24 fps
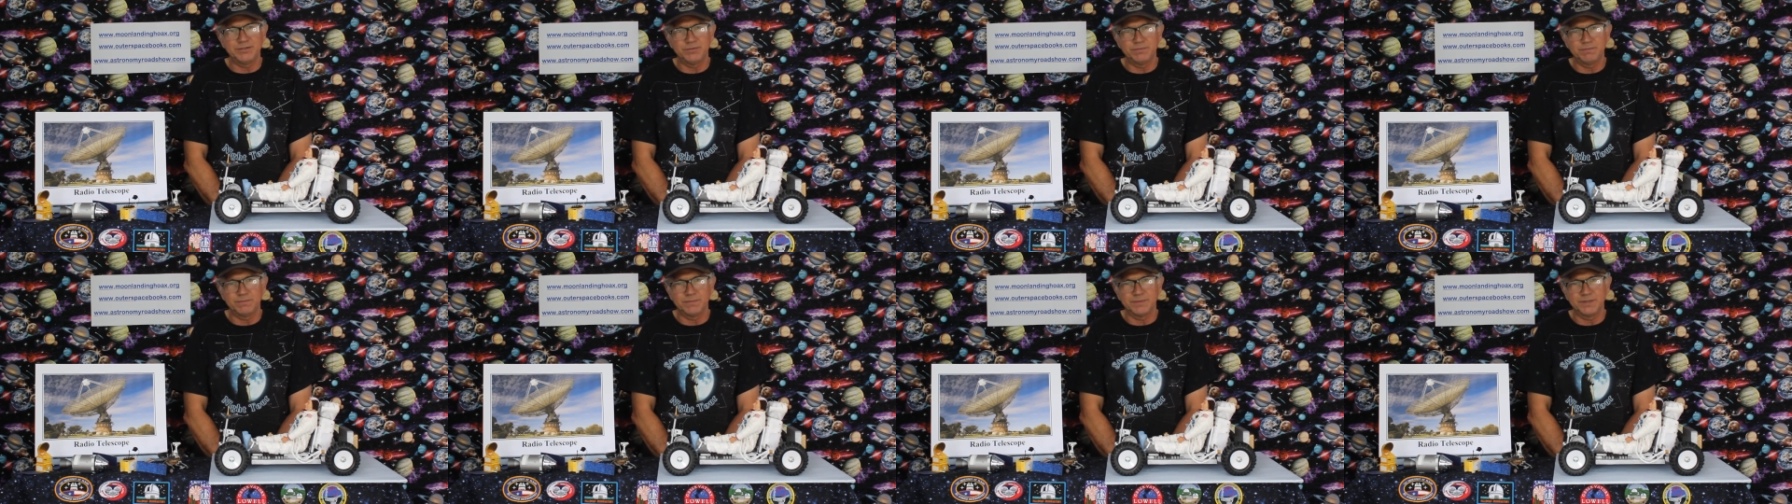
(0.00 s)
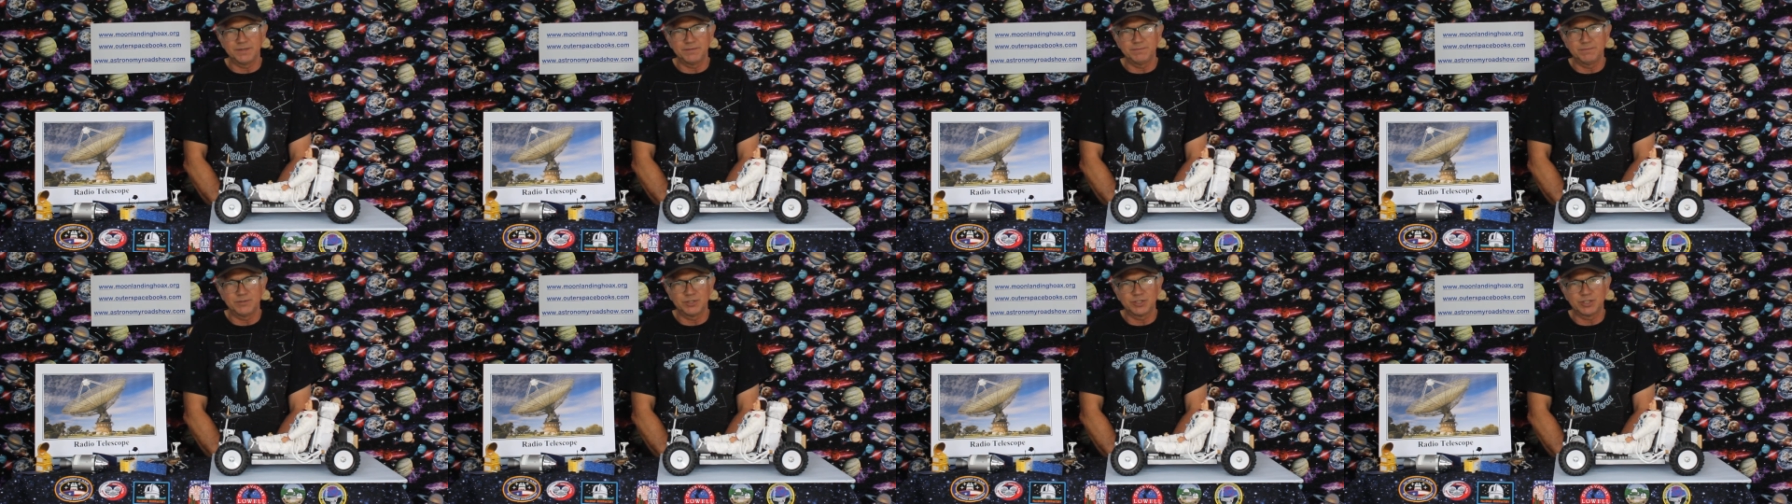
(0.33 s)

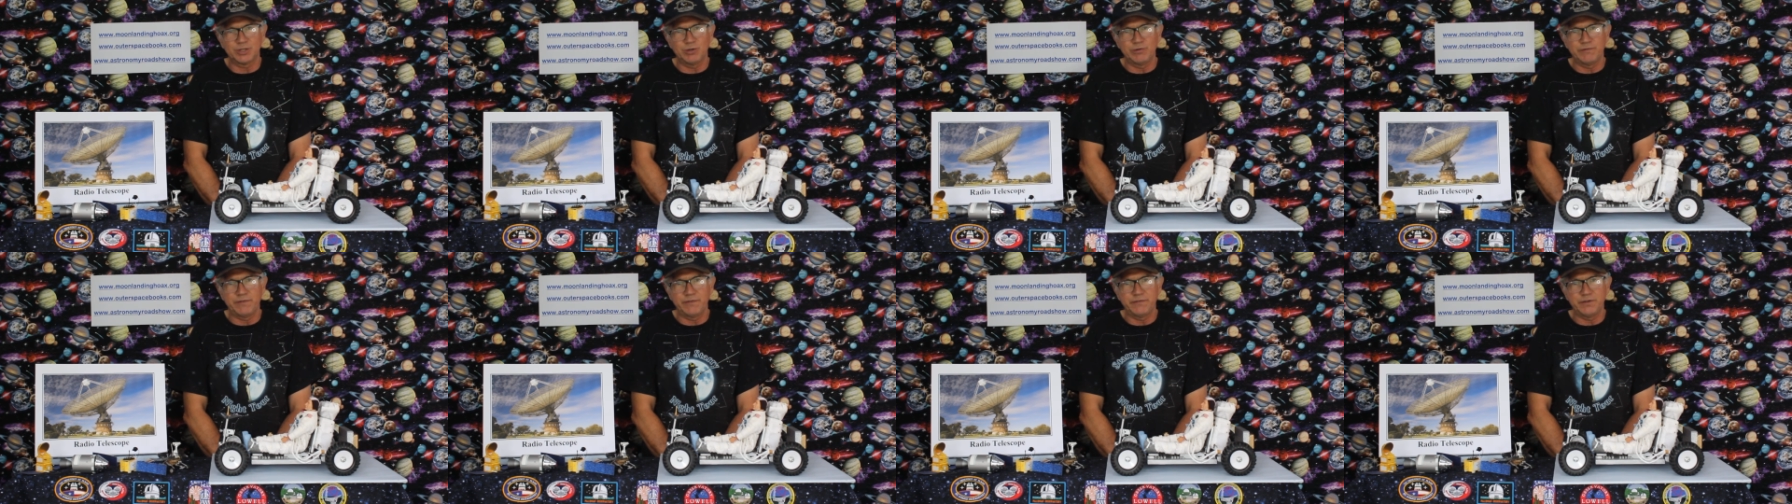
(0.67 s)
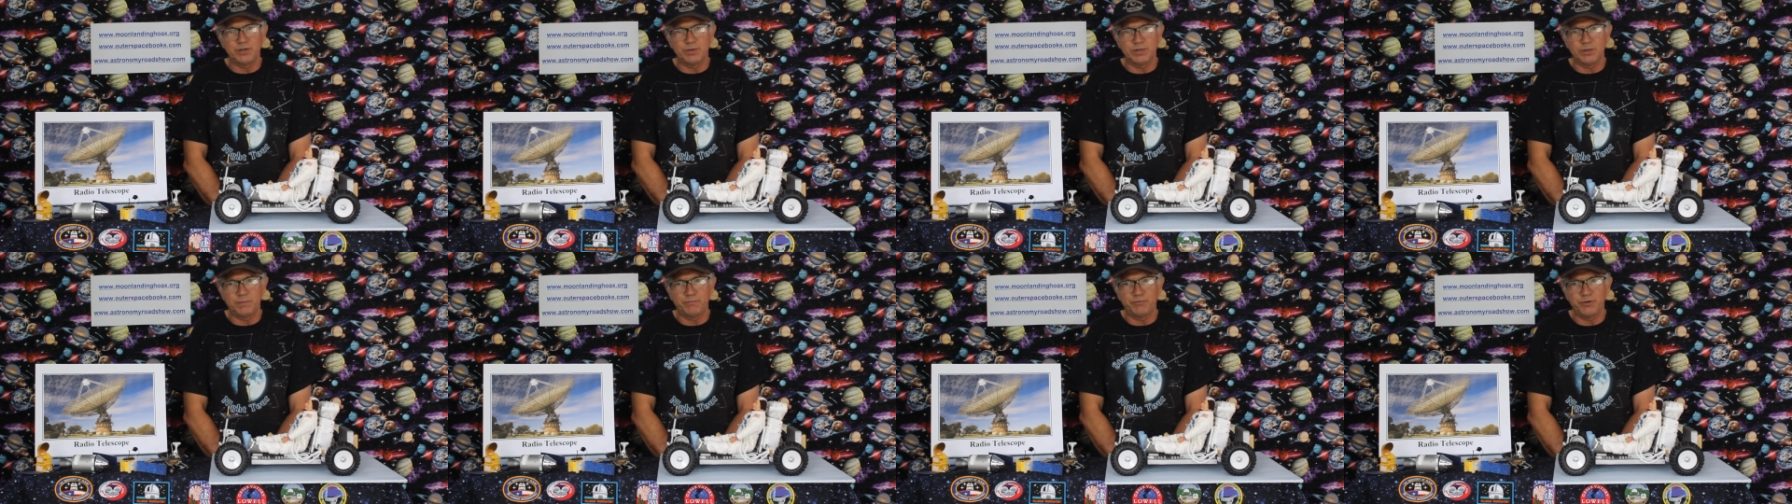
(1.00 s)
and solve a few
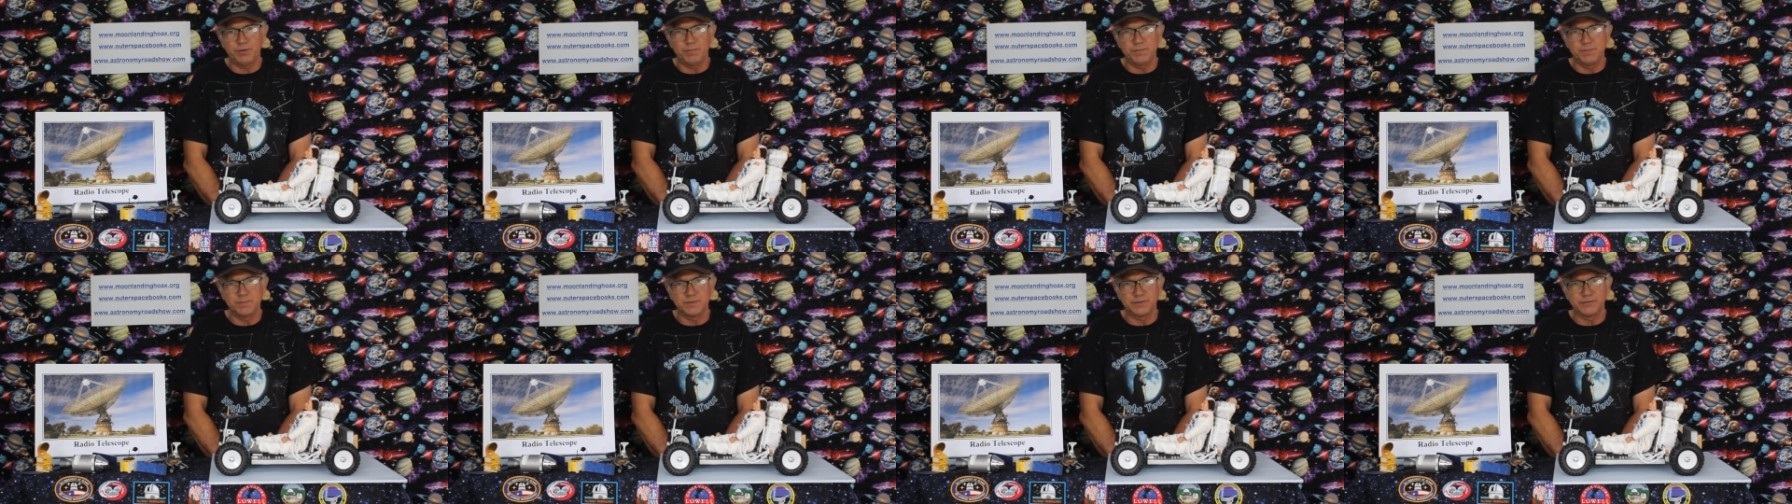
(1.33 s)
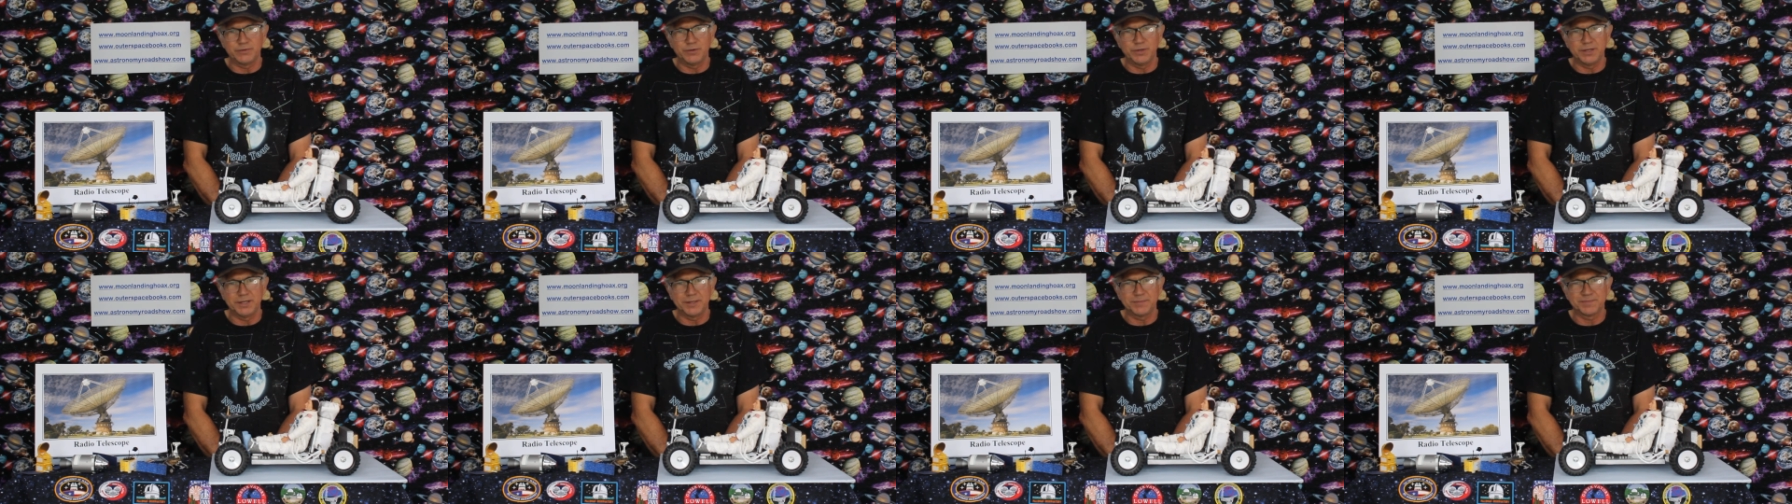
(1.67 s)
little problems
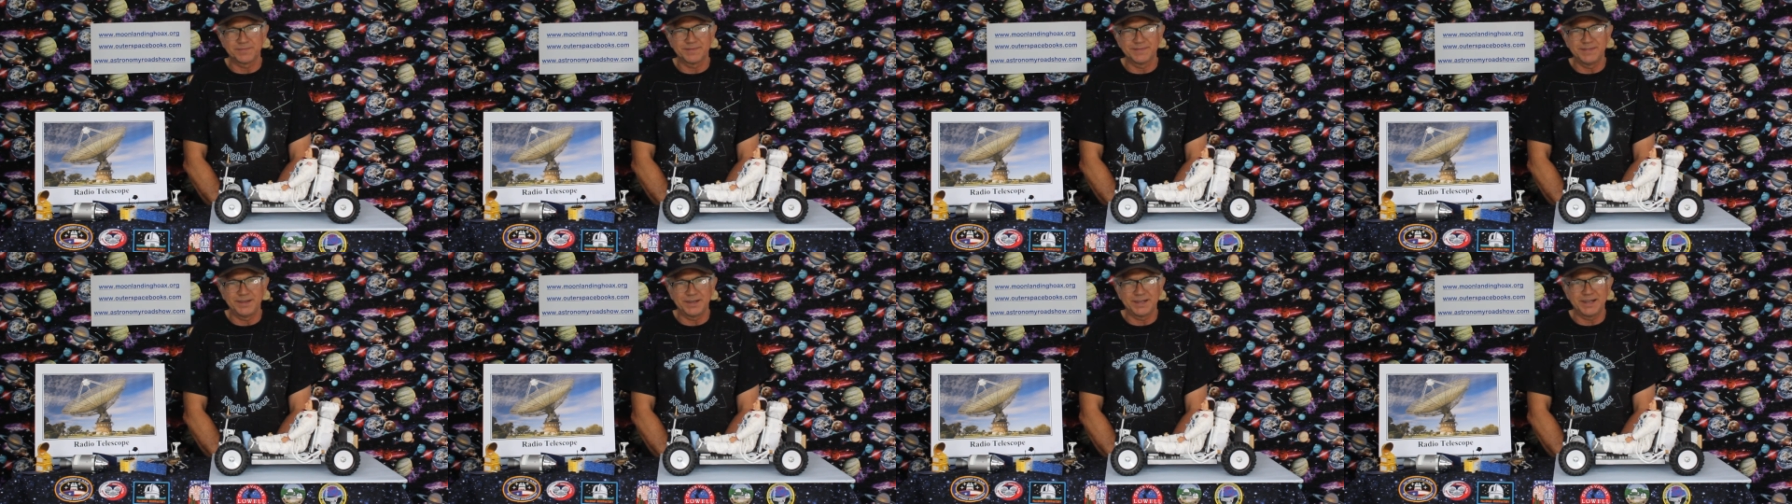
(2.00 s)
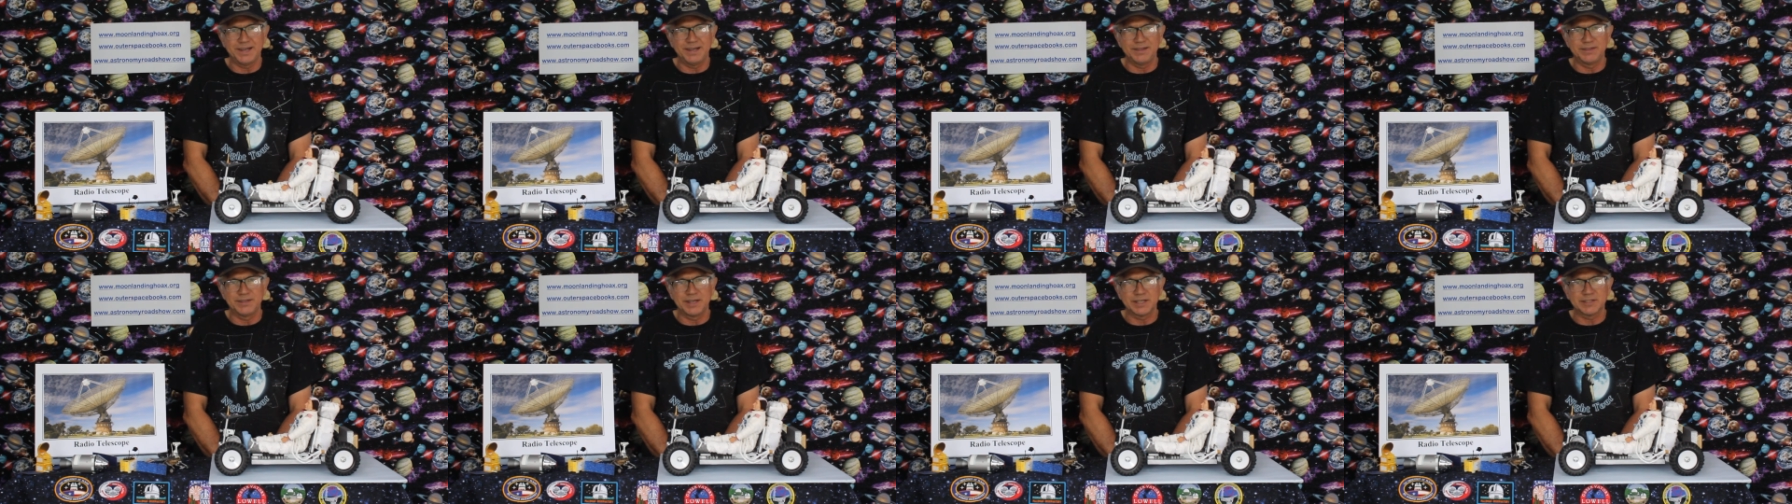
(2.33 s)
for you.
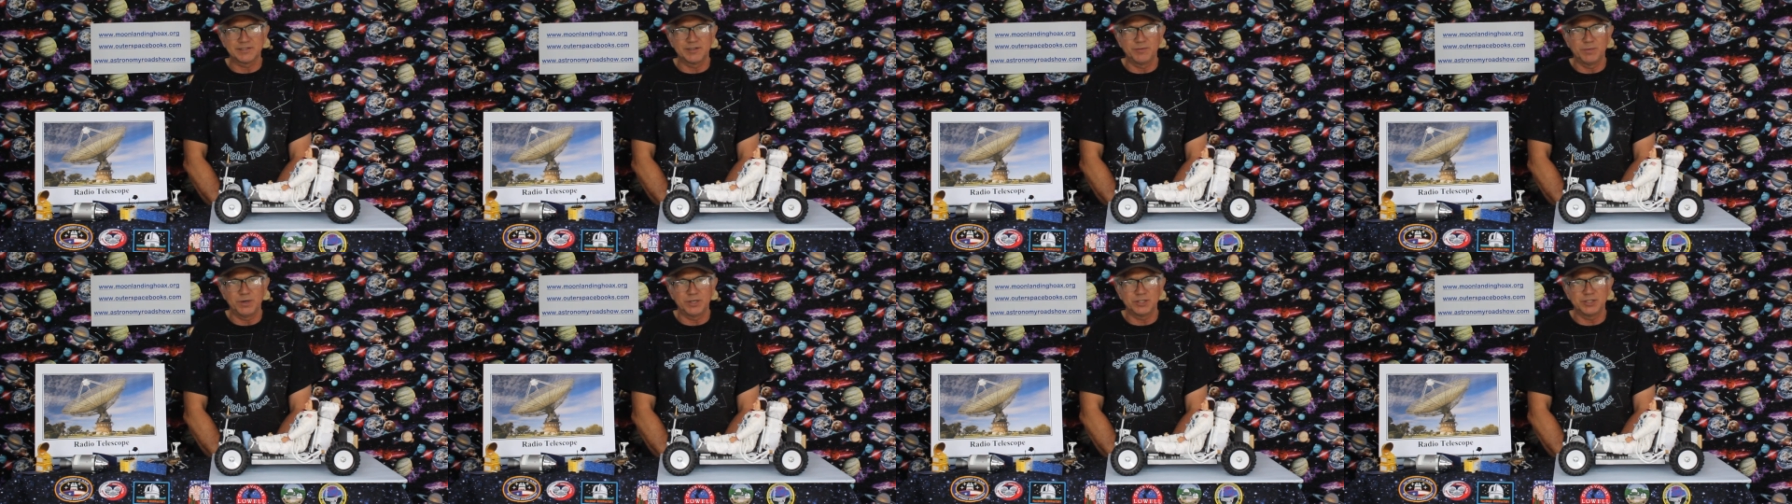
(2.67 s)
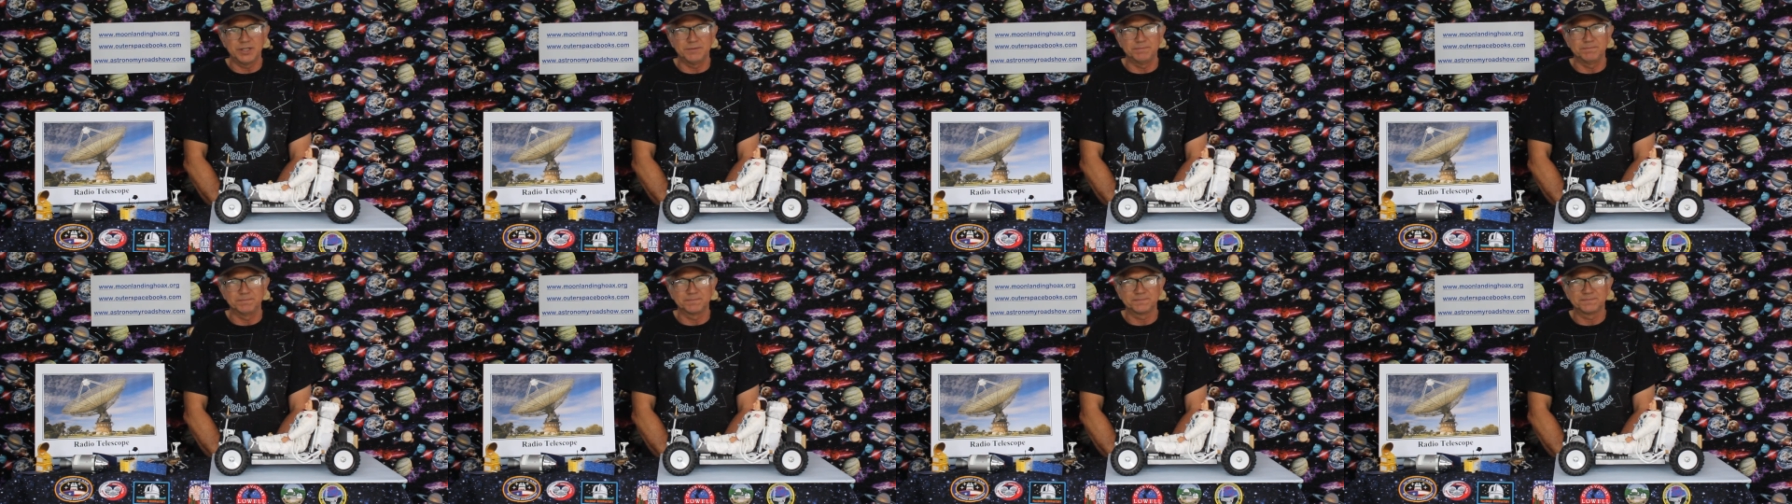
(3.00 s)
Okay, thanks for
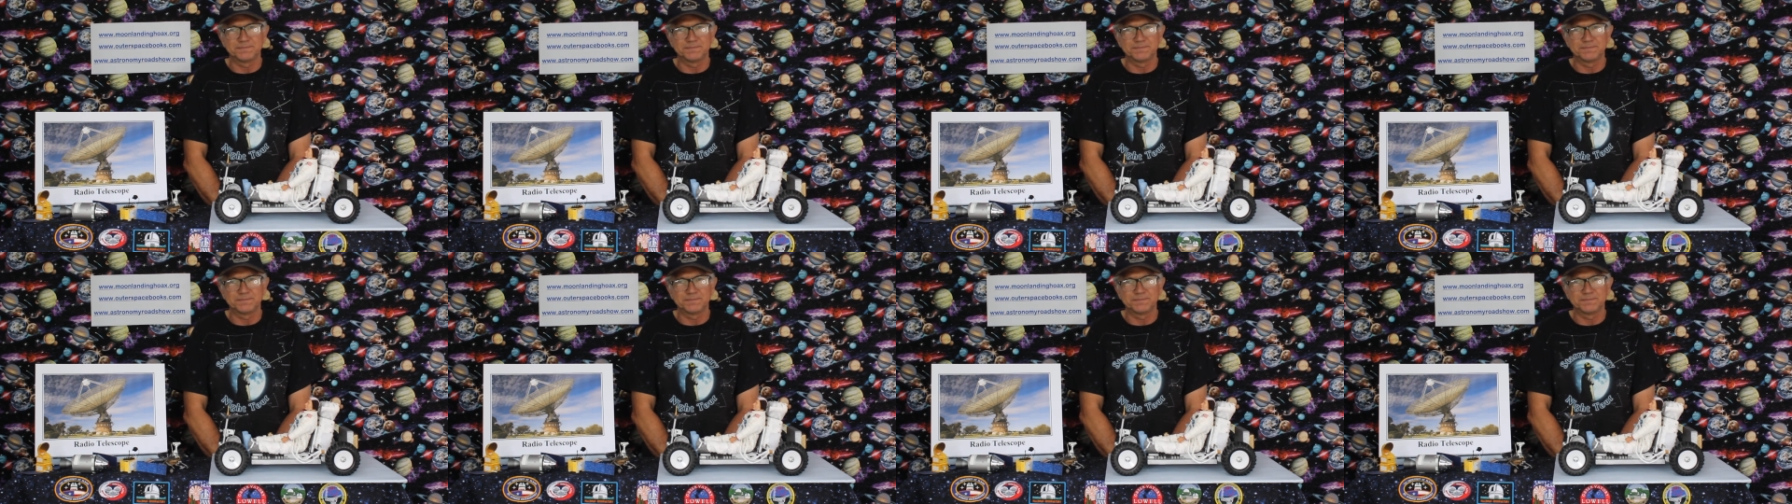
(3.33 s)
watching.